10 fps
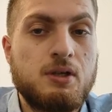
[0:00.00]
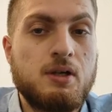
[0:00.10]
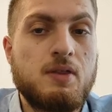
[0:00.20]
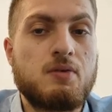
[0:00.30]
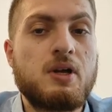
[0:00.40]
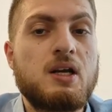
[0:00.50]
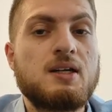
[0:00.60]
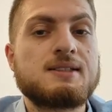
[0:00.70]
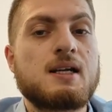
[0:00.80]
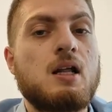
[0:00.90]
And the rating
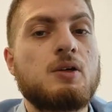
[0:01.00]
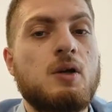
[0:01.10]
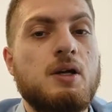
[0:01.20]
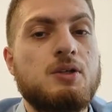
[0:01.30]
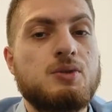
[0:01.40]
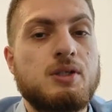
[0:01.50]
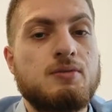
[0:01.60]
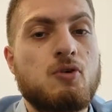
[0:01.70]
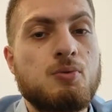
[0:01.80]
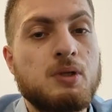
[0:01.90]
is calculated using a
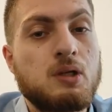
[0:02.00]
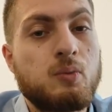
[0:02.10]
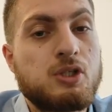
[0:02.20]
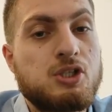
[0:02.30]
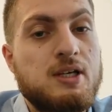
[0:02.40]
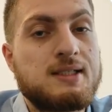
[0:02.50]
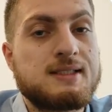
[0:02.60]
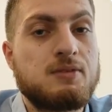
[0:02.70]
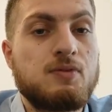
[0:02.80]
formula which takes in